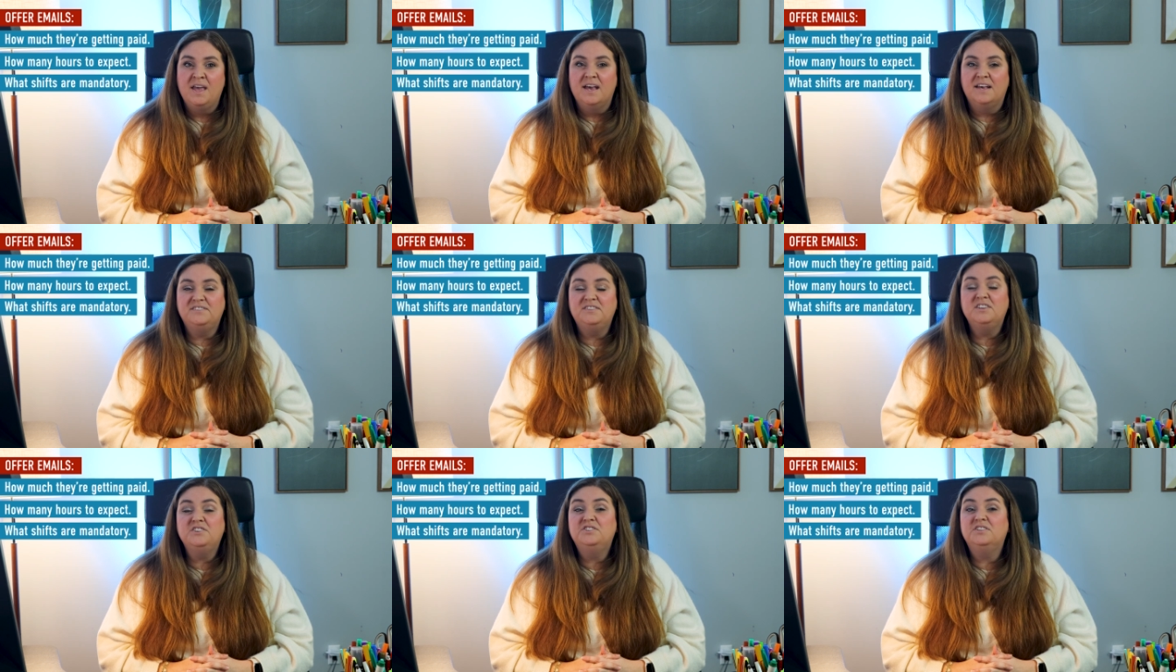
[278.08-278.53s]

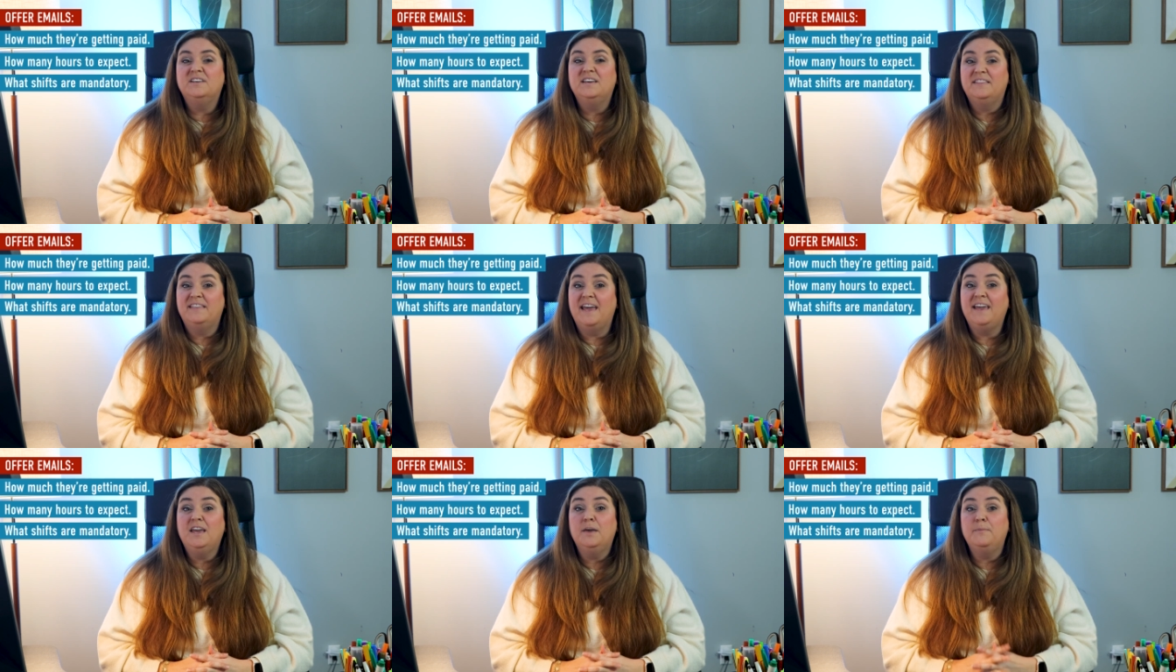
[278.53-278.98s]
Essentially,
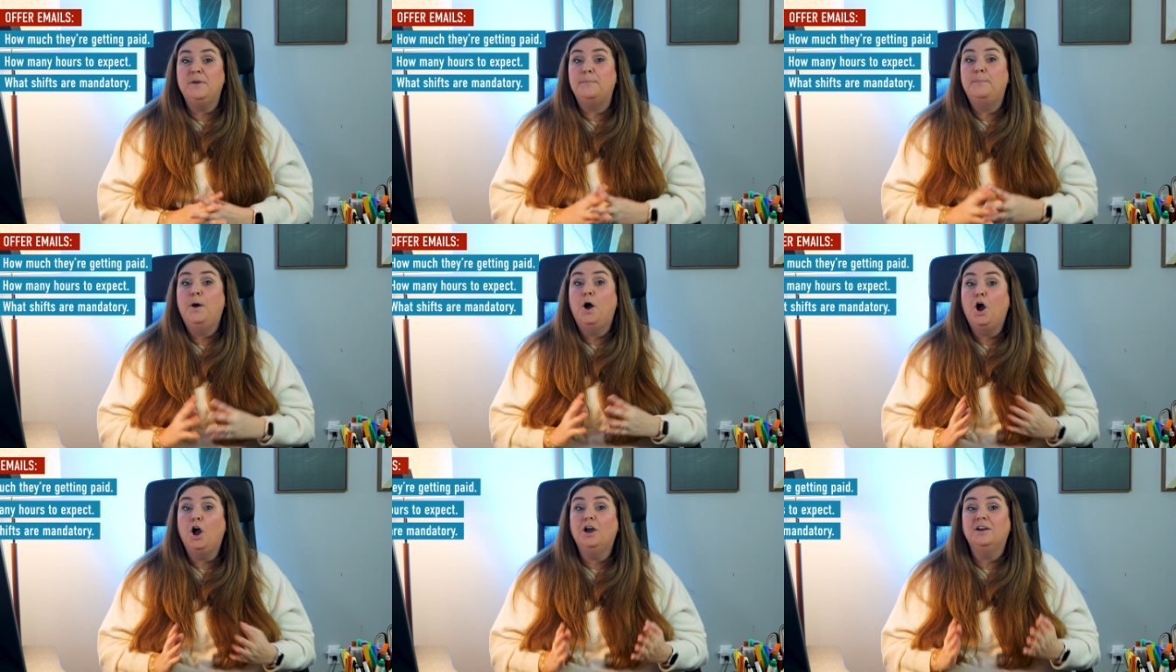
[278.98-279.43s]
they can be
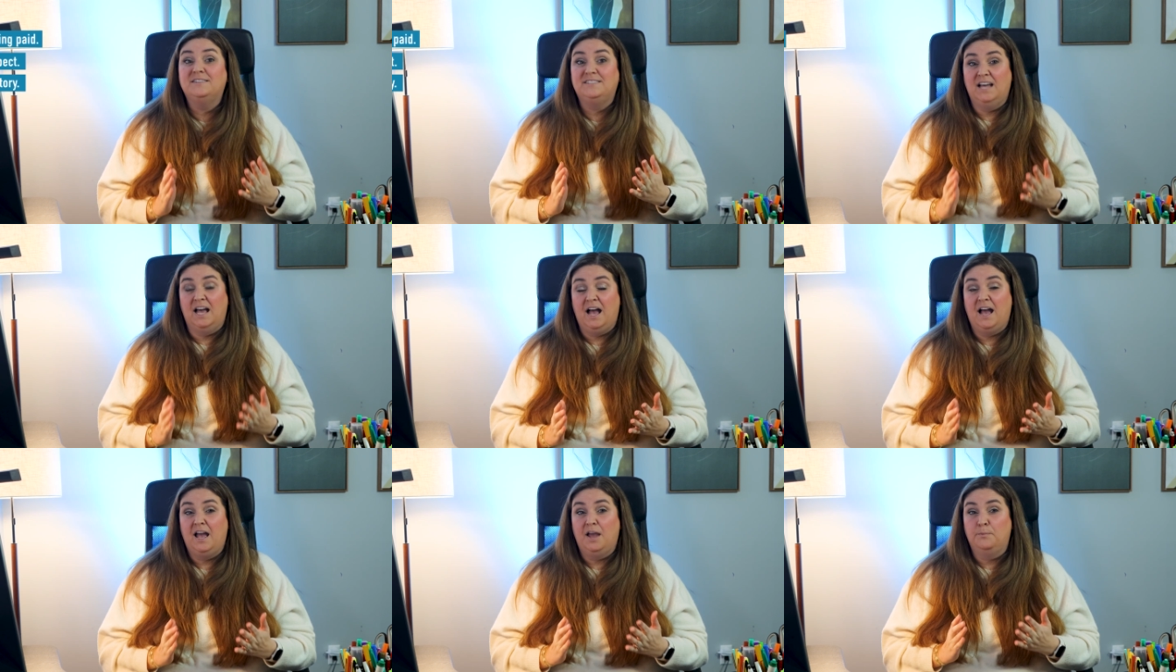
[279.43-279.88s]

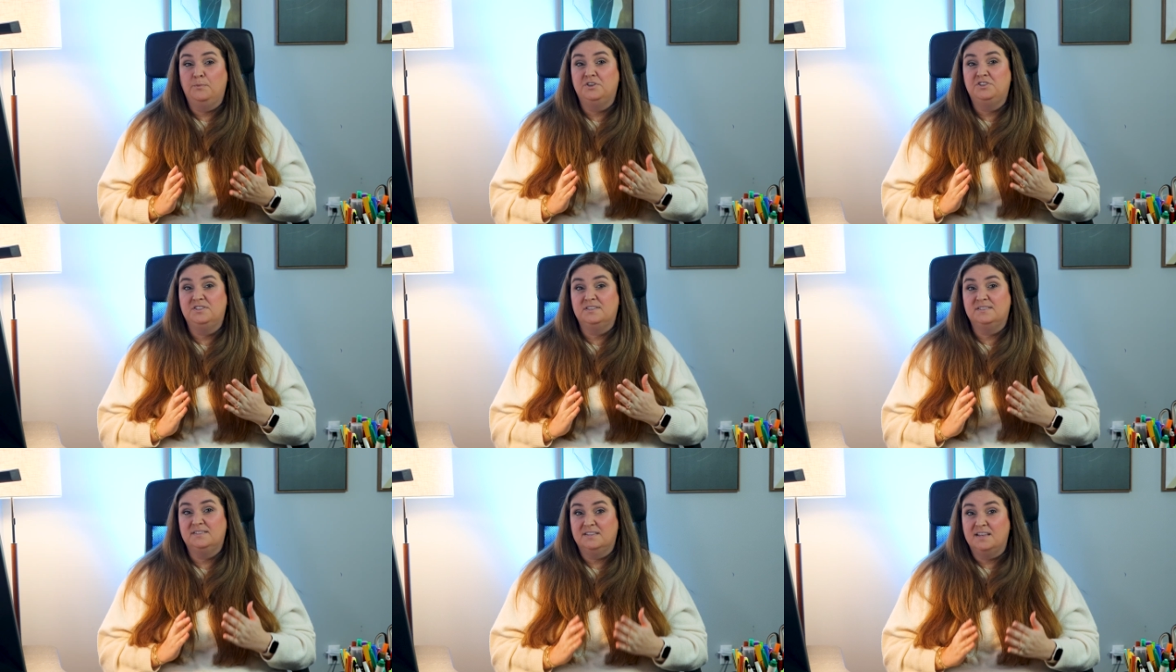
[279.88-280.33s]
part-time,
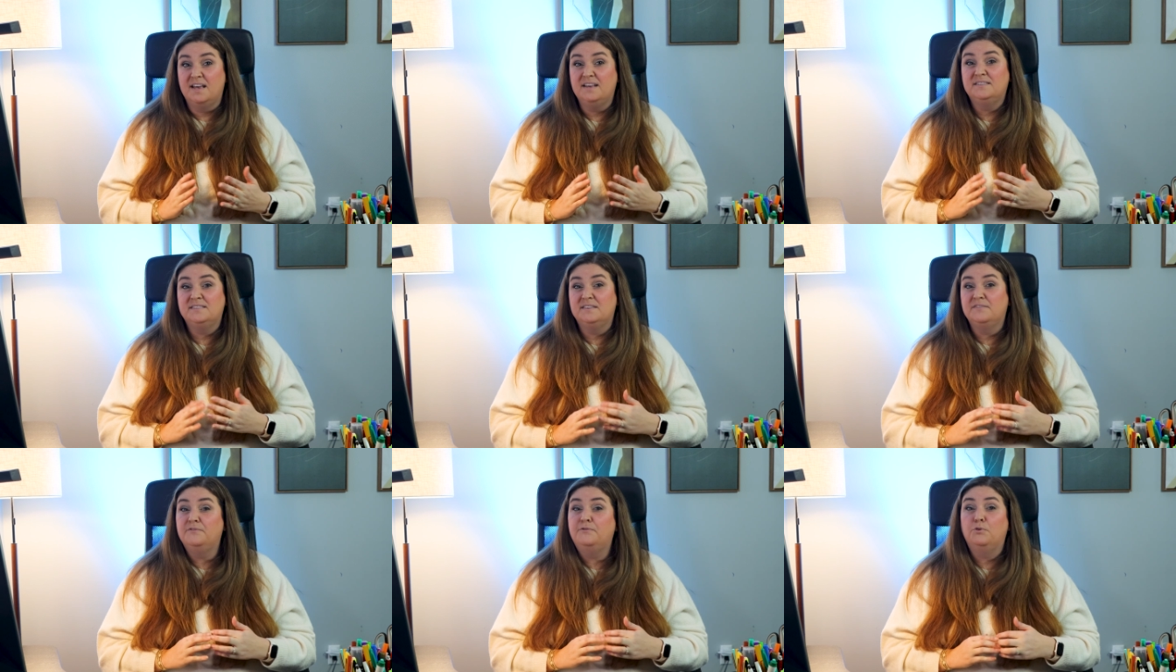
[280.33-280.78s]
which is
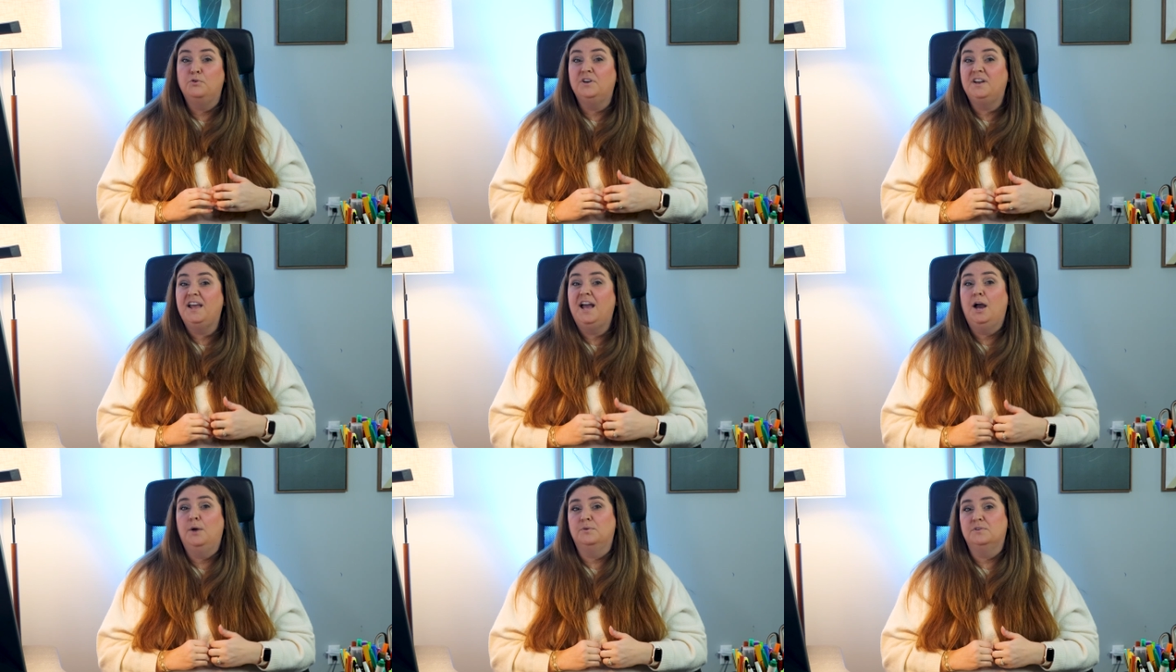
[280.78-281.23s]
less than
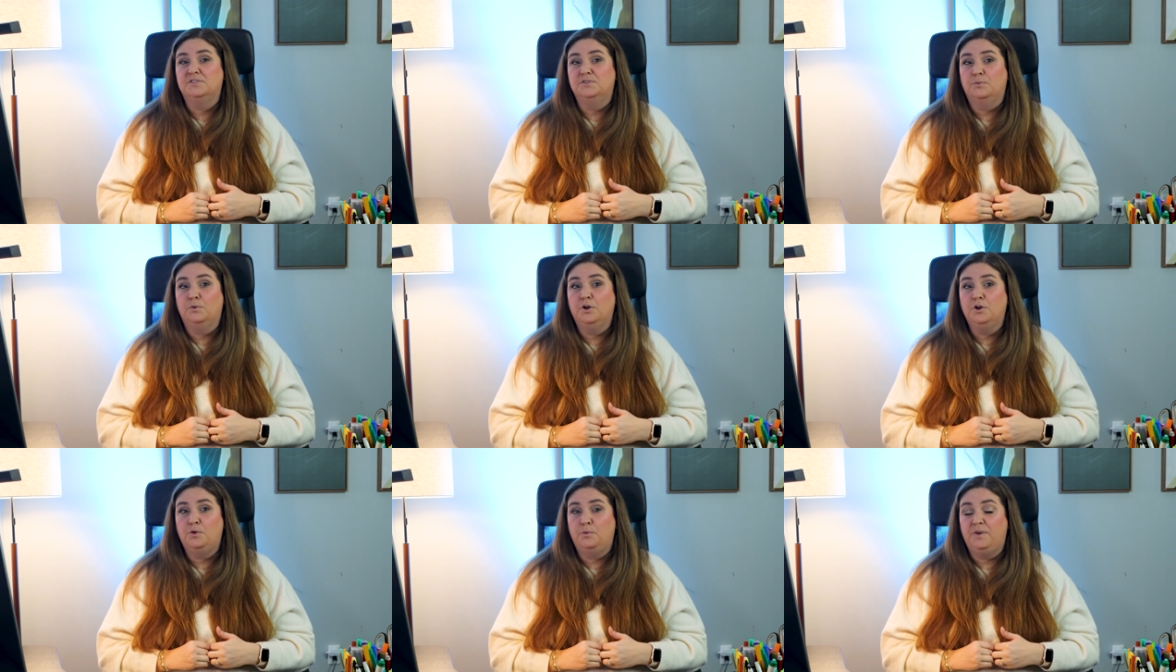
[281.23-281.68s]
40 hours a
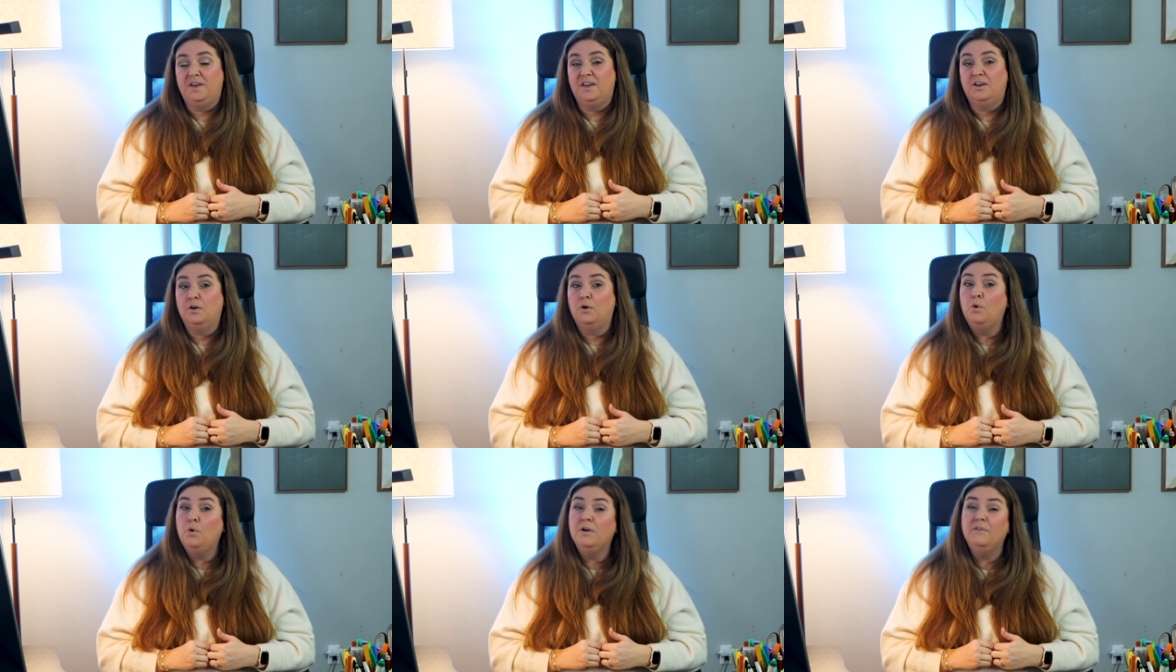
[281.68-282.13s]
work
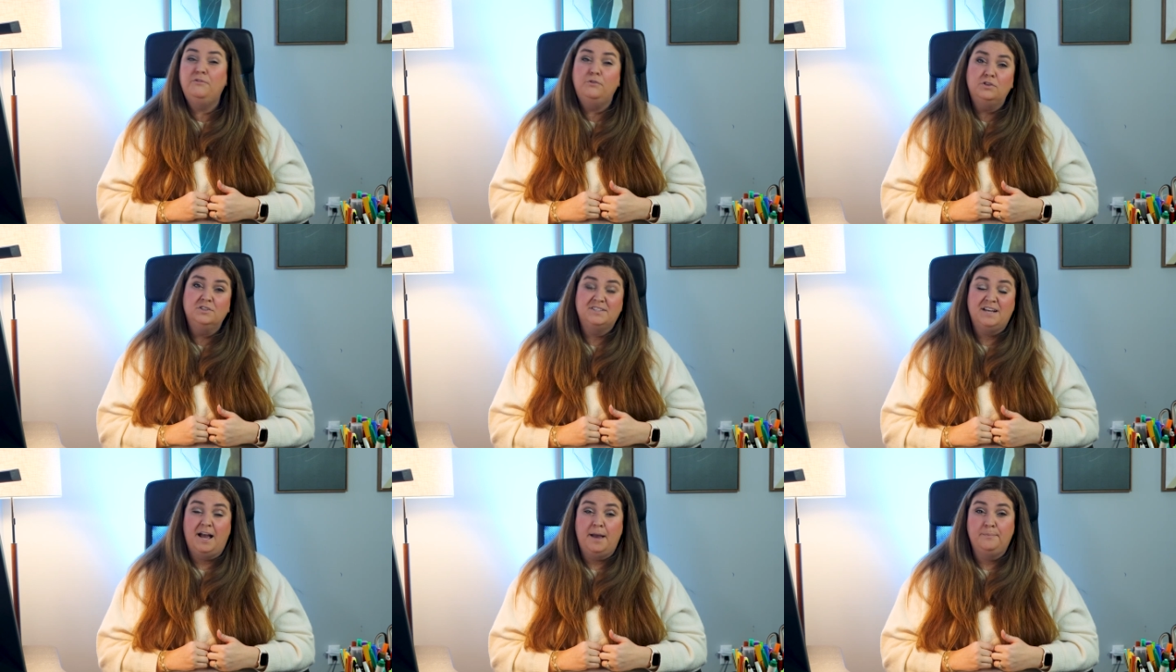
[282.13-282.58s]
week, or
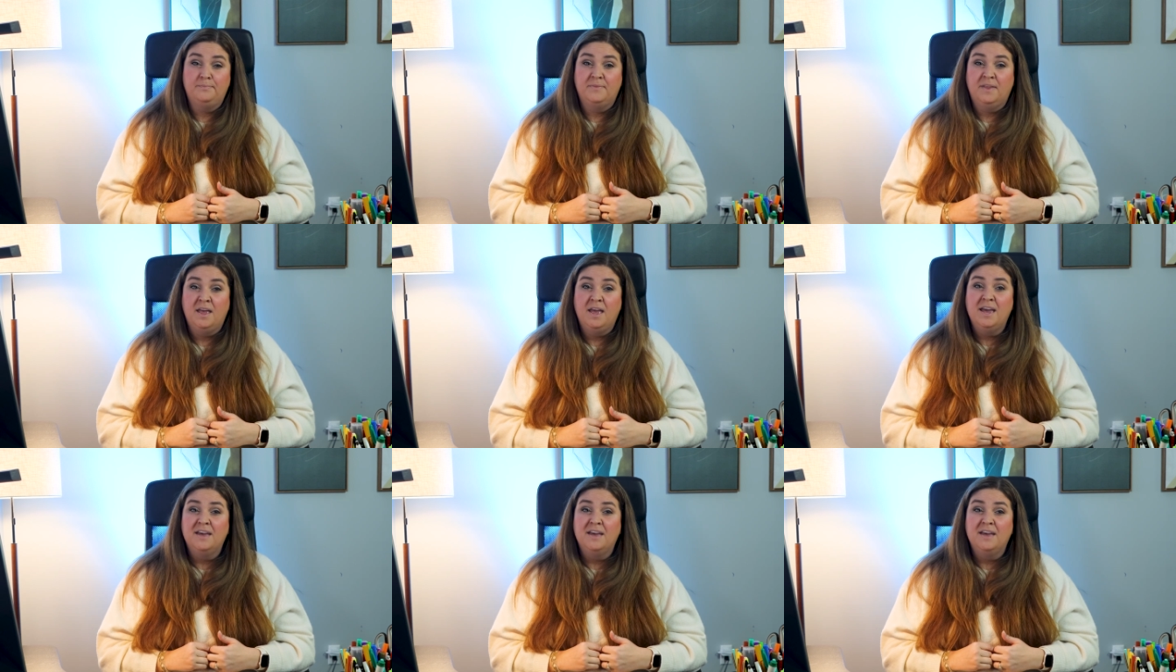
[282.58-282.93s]
full-time.